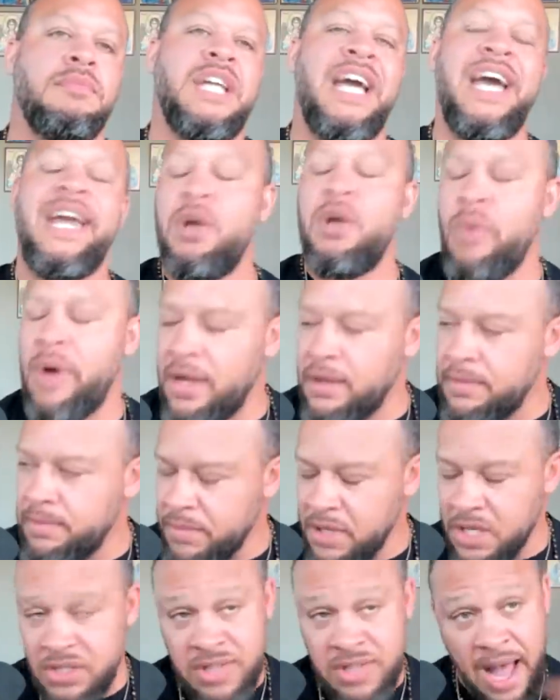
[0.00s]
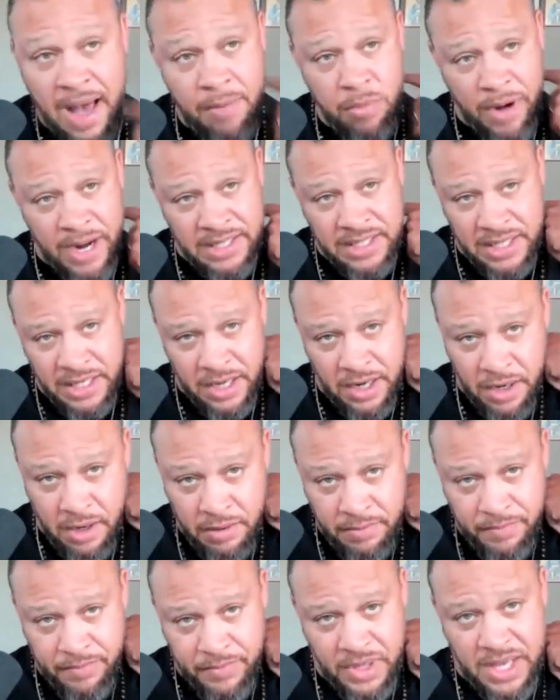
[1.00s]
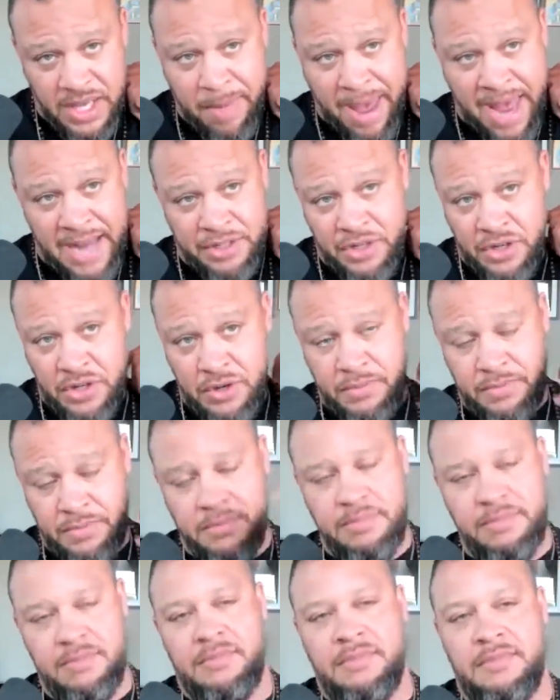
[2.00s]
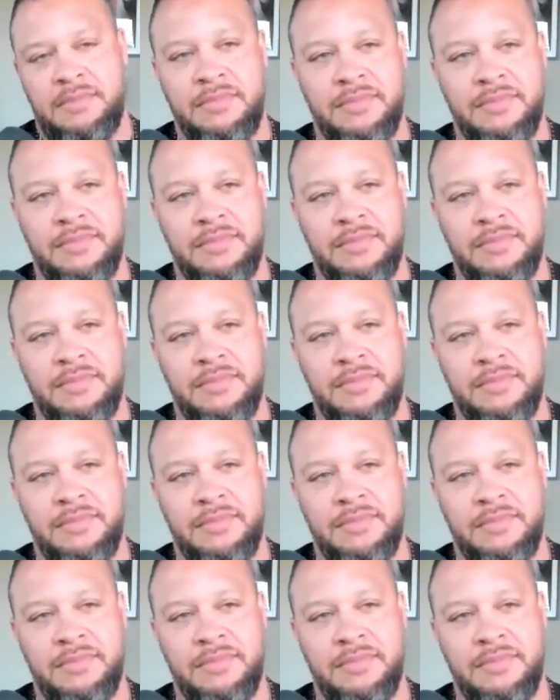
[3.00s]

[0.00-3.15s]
Anyway, I'm going to stop ranting here and get back to you.